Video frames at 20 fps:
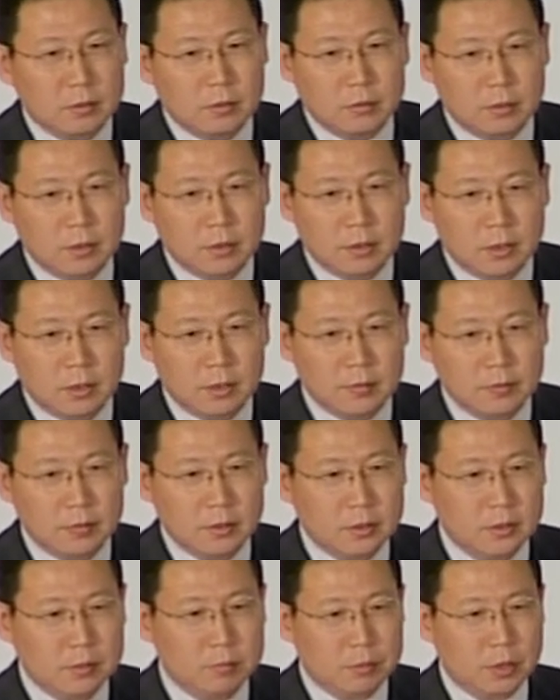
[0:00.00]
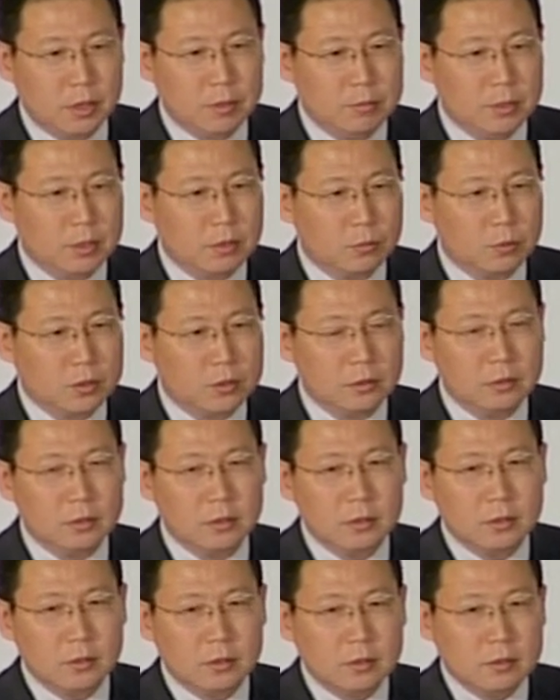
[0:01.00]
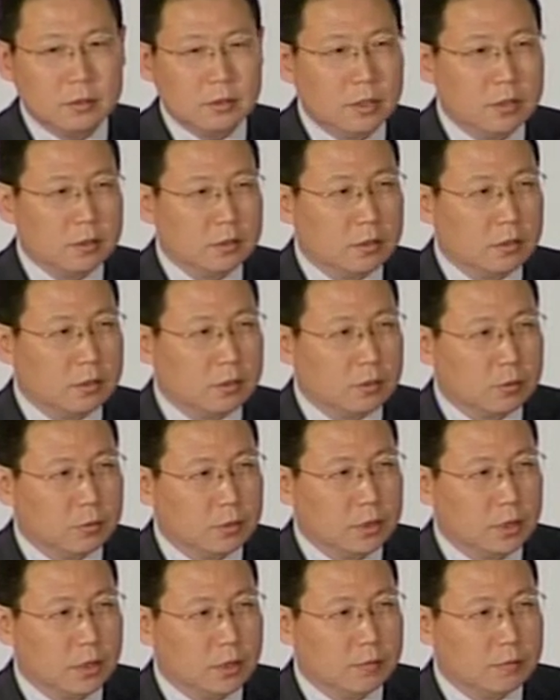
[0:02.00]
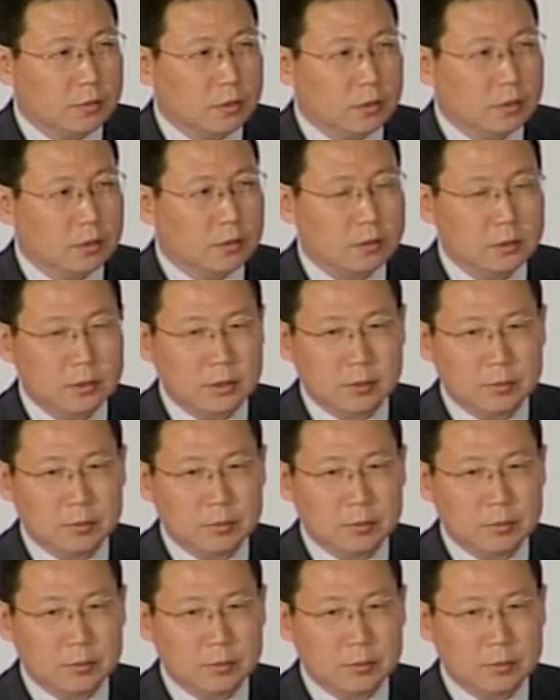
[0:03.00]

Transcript: We have the Premier Wen, and also we have the